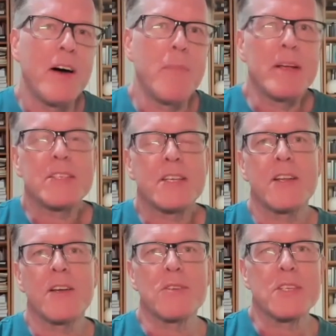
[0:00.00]

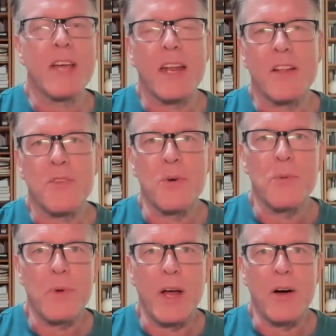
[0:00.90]
musculoskeletal
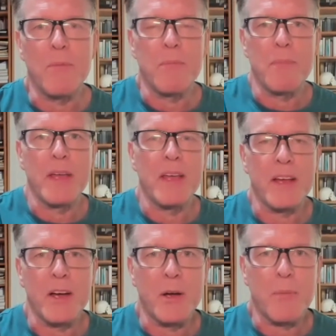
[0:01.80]
realm,
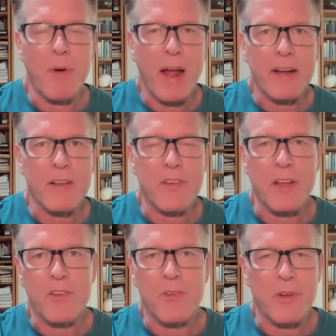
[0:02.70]
being a
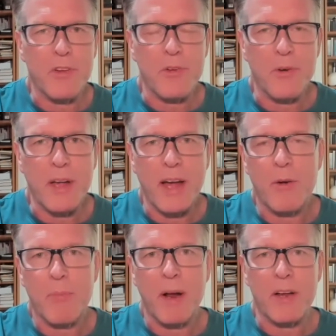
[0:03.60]
practicing traditional
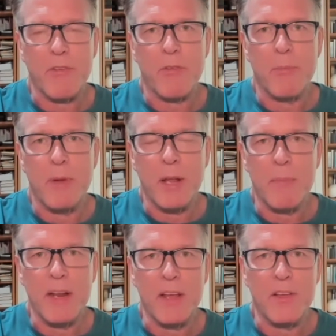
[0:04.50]
chiropractor for many,
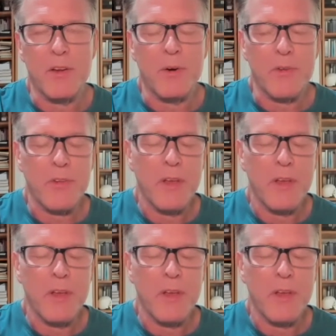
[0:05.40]
many years.